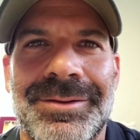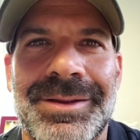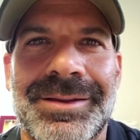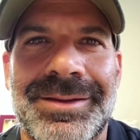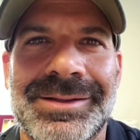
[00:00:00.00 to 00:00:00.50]
I
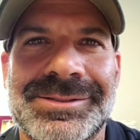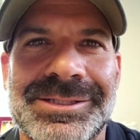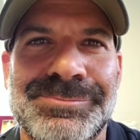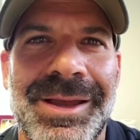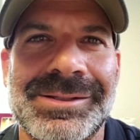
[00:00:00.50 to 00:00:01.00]
mean, it gets
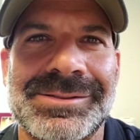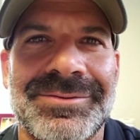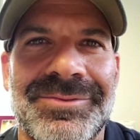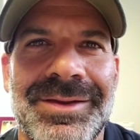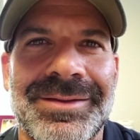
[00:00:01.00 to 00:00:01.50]

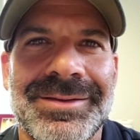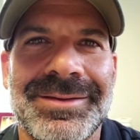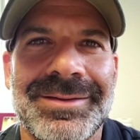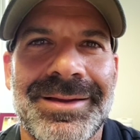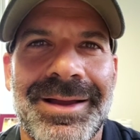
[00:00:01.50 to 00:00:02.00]
expensive, and
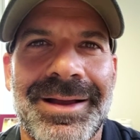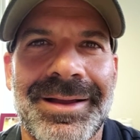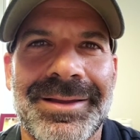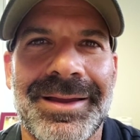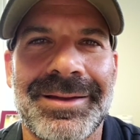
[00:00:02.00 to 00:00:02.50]

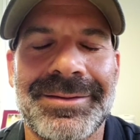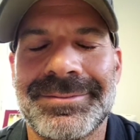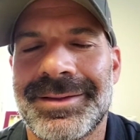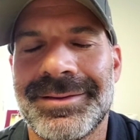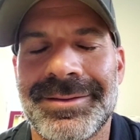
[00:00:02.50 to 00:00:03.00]

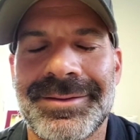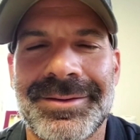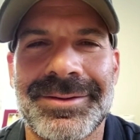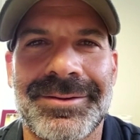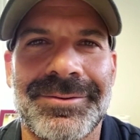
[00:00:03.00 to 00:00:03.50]

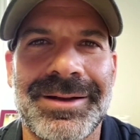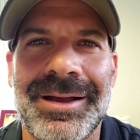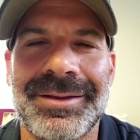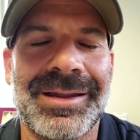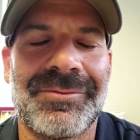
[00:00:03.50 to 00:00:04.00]
you're going
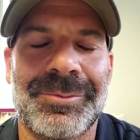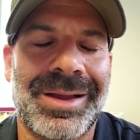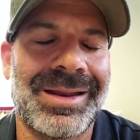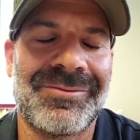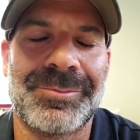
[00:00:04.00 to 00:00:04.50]
out.
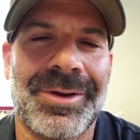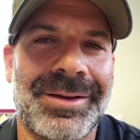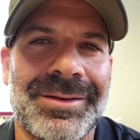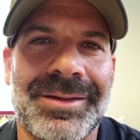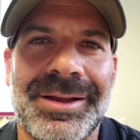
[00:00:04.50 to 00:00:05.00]
I never
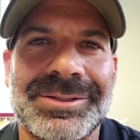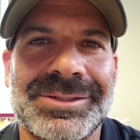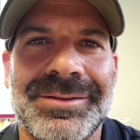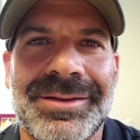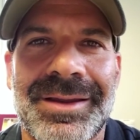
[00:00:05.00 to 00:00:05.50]
brought in lunch,
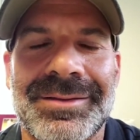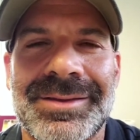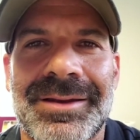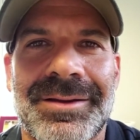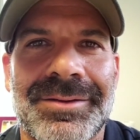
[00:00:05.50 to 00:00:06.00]
and at
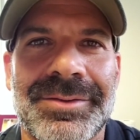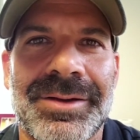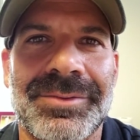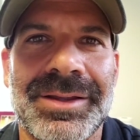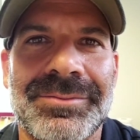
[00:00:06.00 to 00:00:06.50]
dinner,
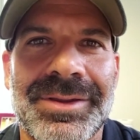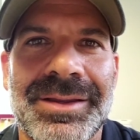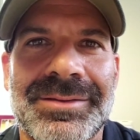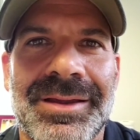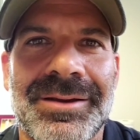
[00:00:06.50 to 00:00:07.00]
we
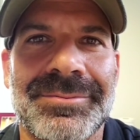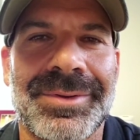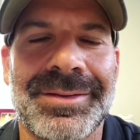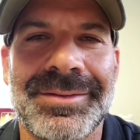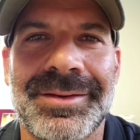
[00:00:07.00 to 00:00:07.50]
eat dinner,
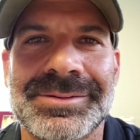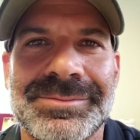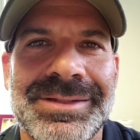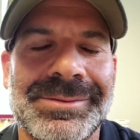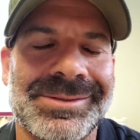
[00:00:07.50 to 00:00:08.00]
but
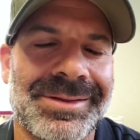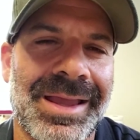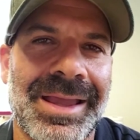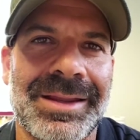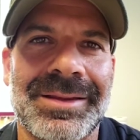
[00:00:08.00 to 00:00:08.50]
sometimes you're
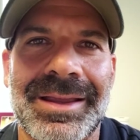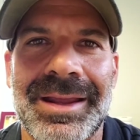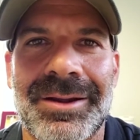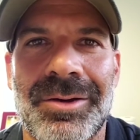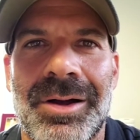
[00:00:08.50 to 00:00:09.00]
late, and I
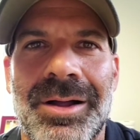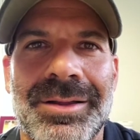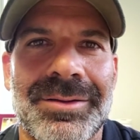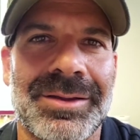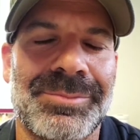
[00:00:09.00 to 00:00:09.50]
get a call,
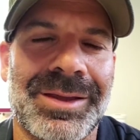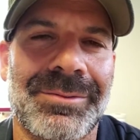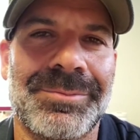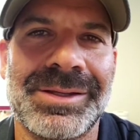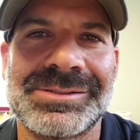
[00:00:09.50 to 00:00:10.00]
can you pick
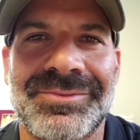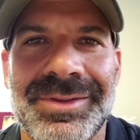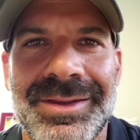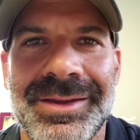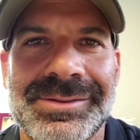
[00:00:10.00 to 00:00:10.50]
up pizza for
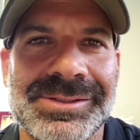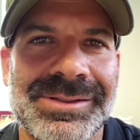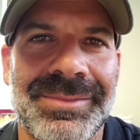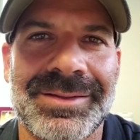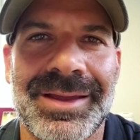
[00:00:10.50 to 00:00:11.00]
the kids or
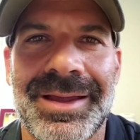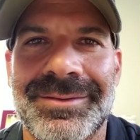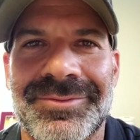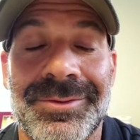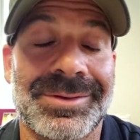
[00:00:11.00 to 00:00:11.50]
something like that, and
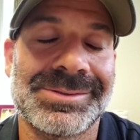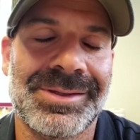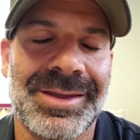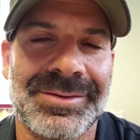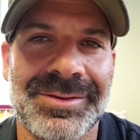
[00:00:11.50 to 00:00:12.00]
of course you
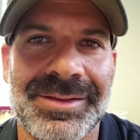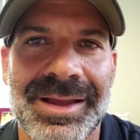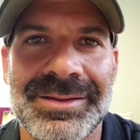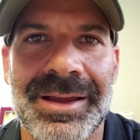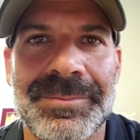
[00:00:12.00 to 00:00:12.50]
can't turn
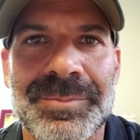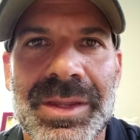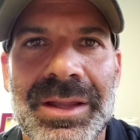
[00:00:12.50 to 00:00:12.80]
that down.